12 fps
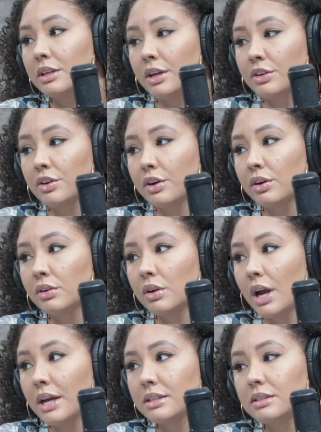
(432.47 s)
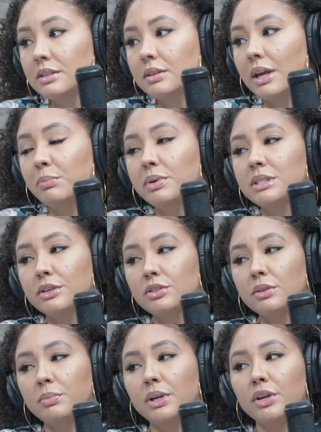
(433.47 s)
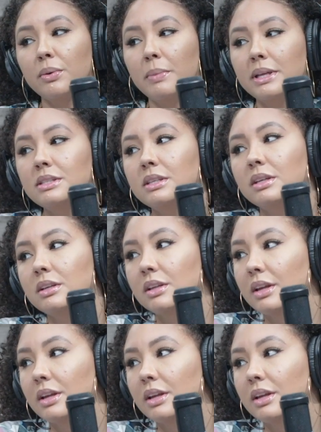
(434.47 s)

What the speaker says: in Daniel as like potentially being your mentee?